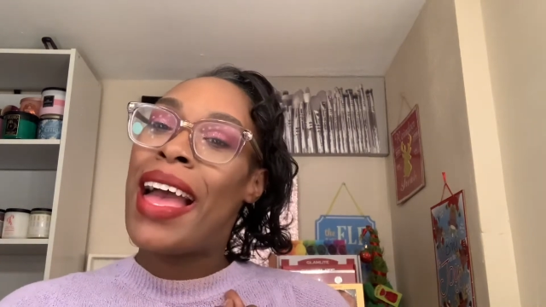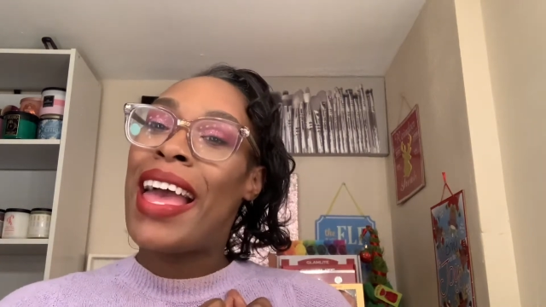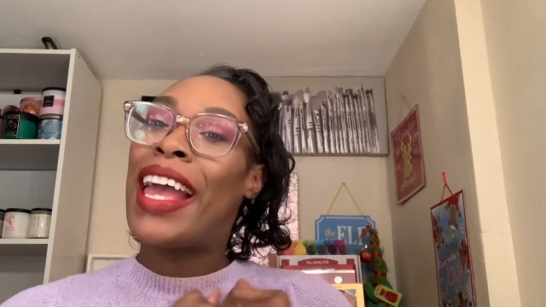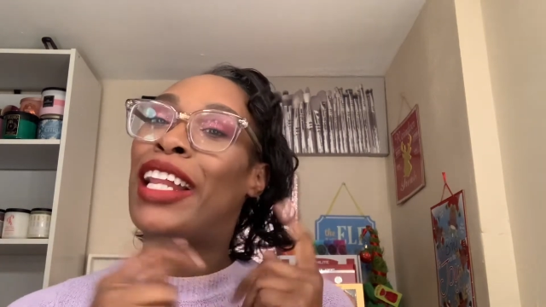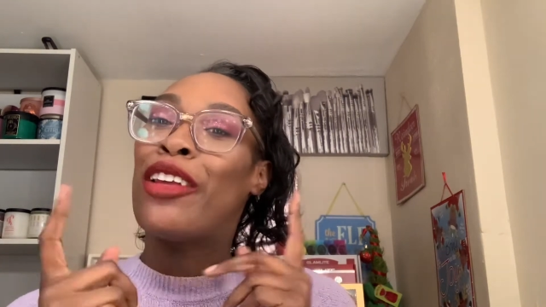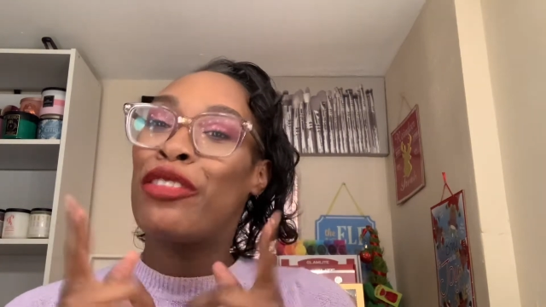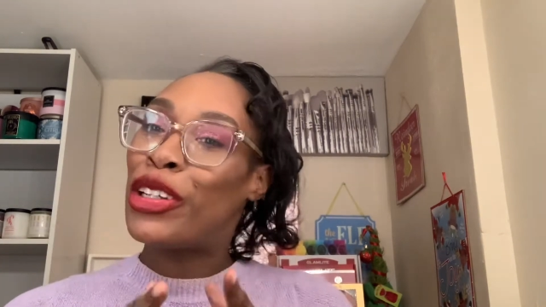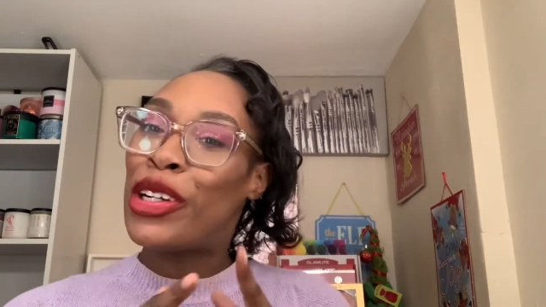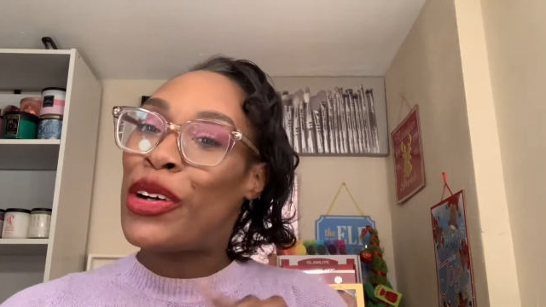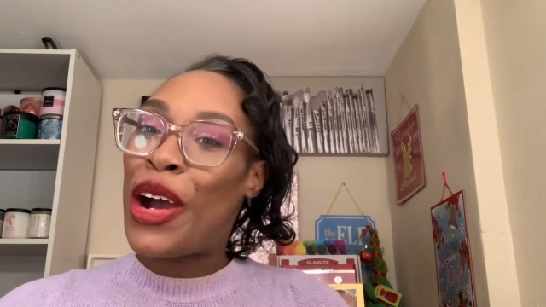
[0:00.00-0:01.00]
and if
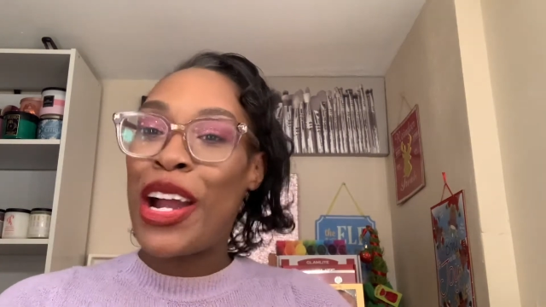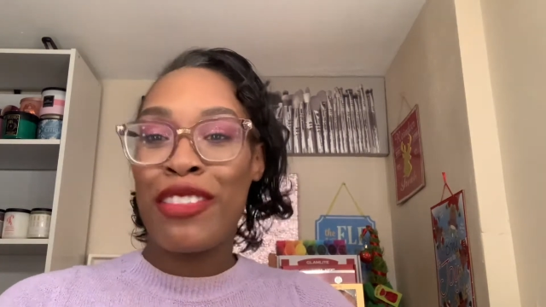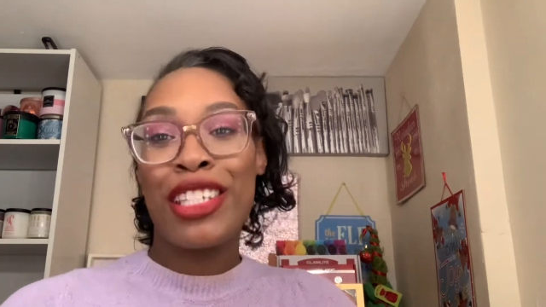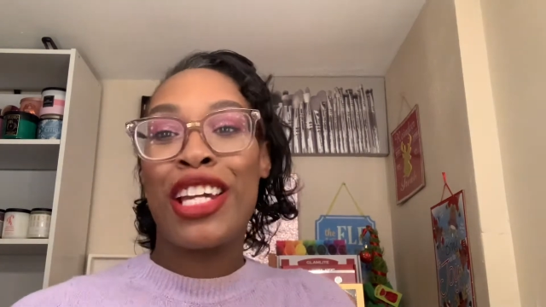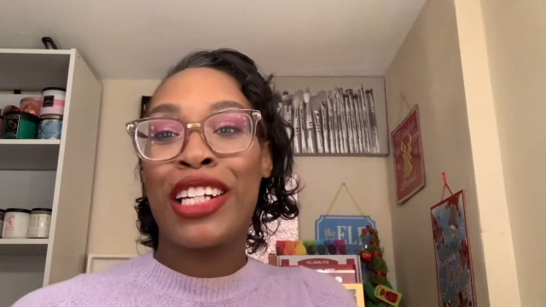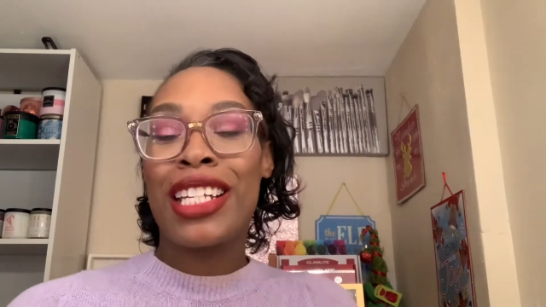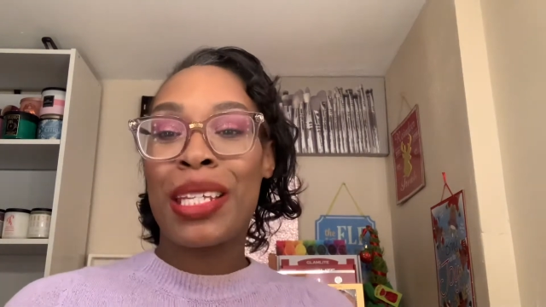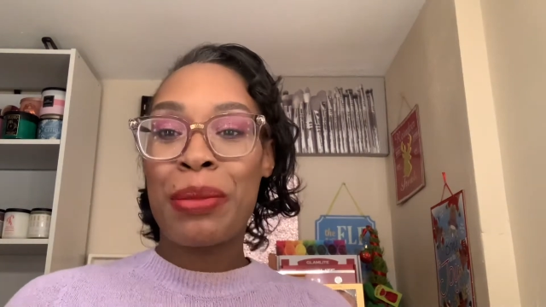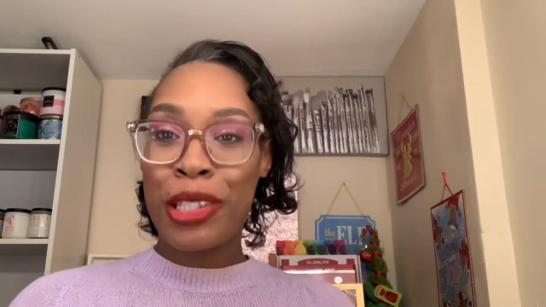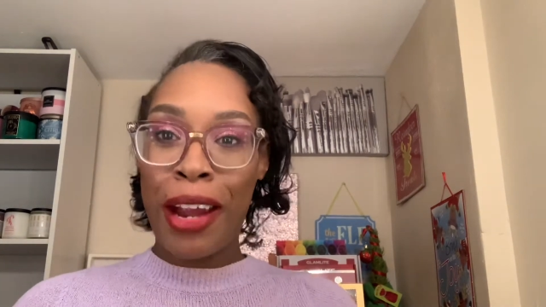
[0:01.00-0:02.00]
you are a returning
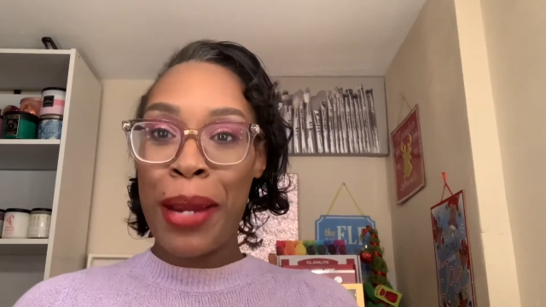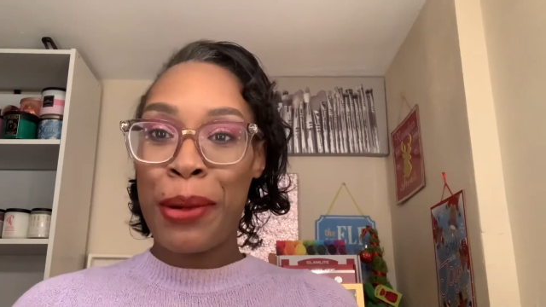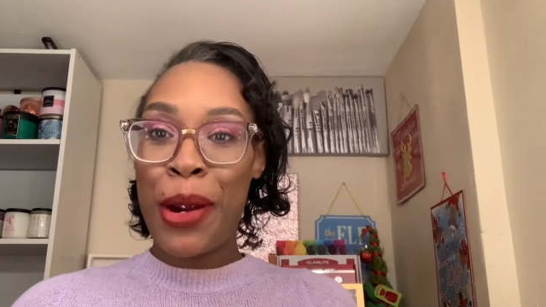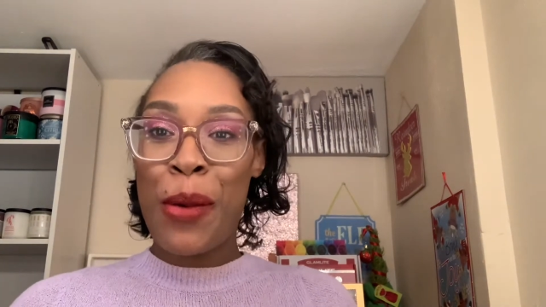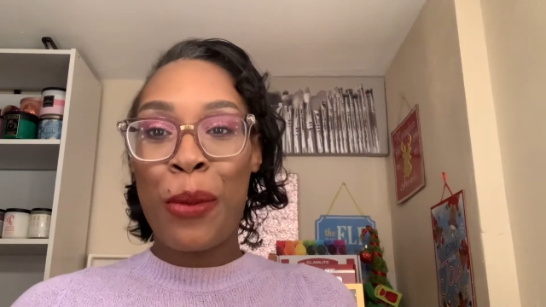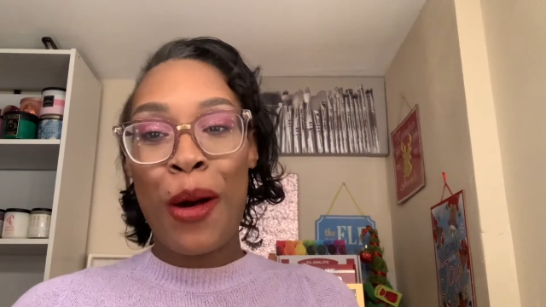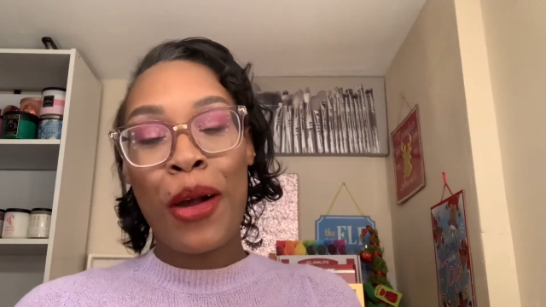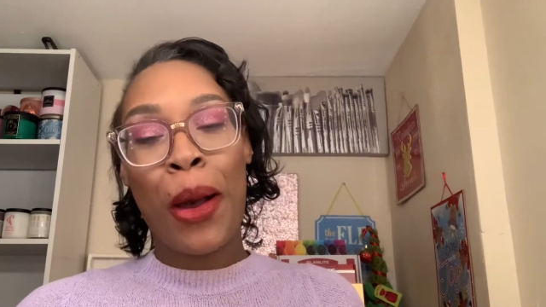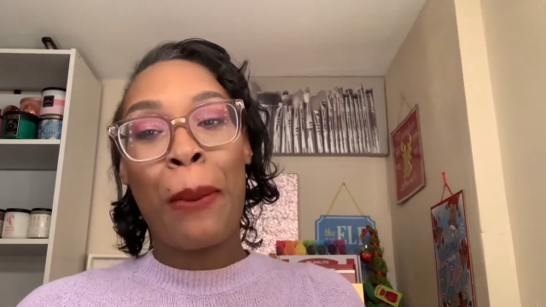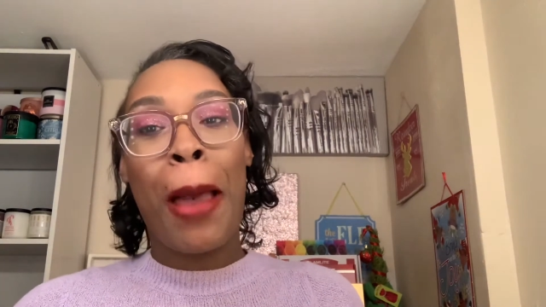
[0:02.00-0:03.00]
subscriber,
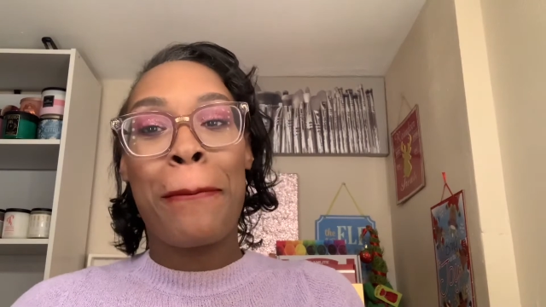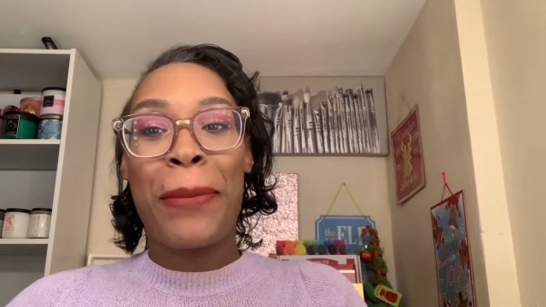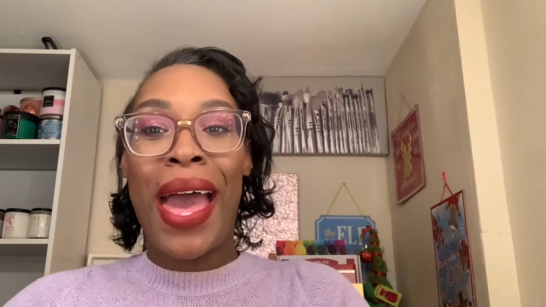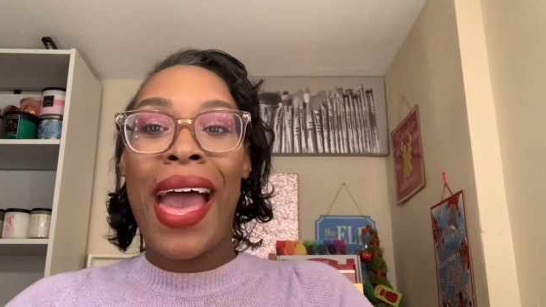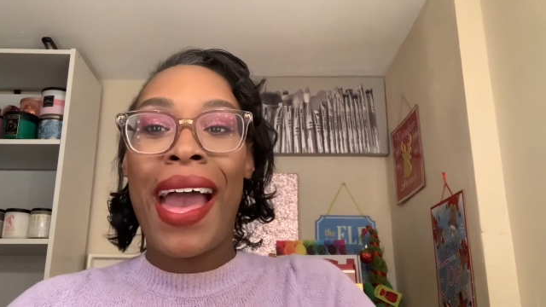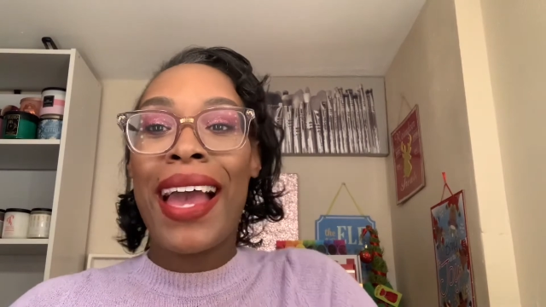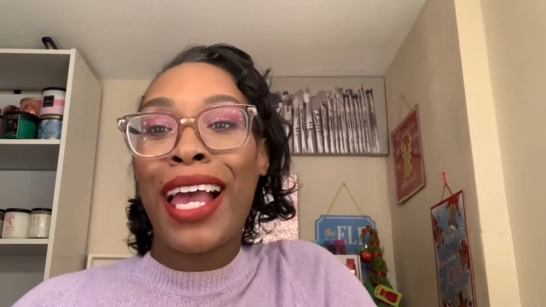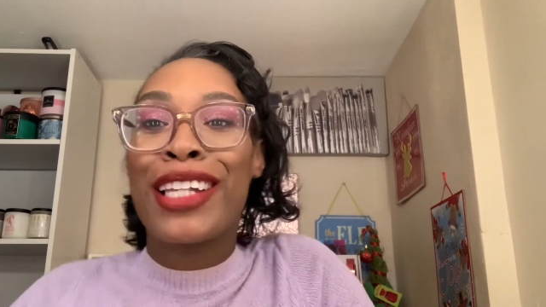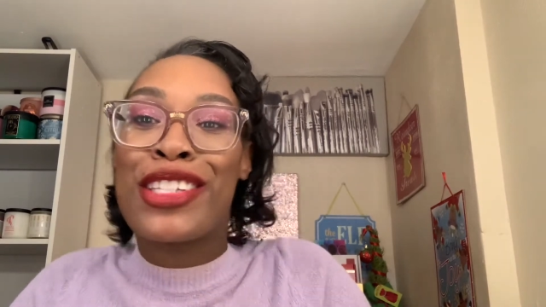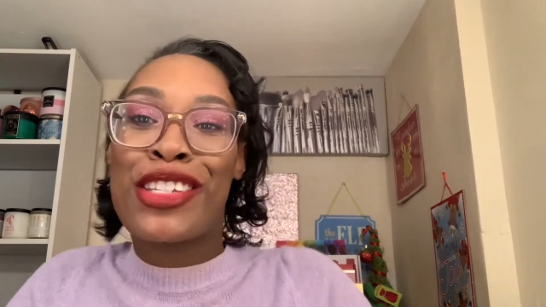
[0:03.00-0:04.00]
welcome
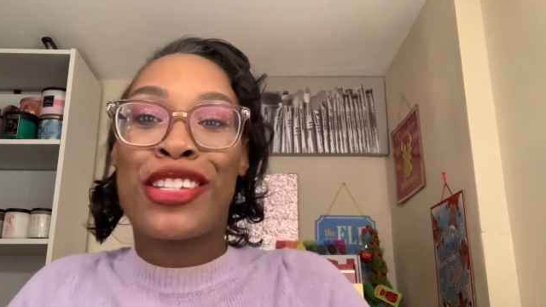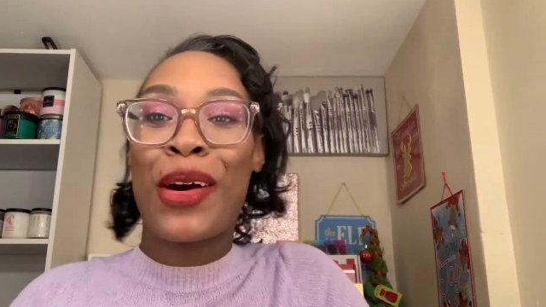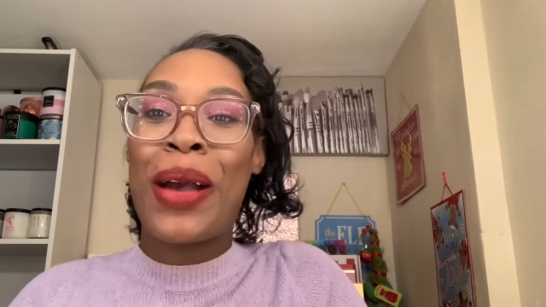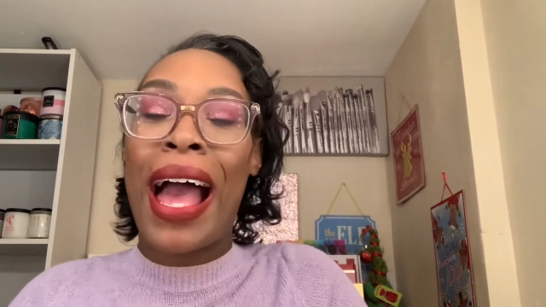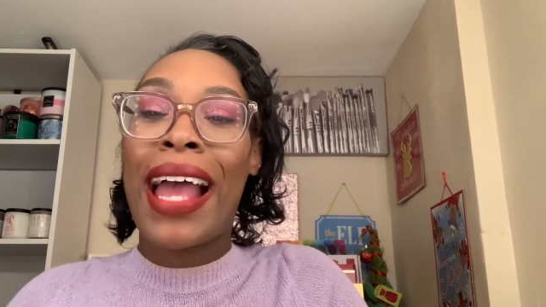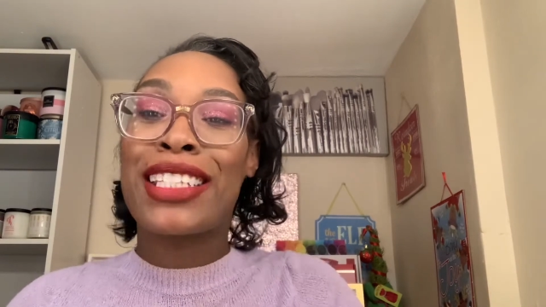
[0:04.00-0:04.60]
back. So guys,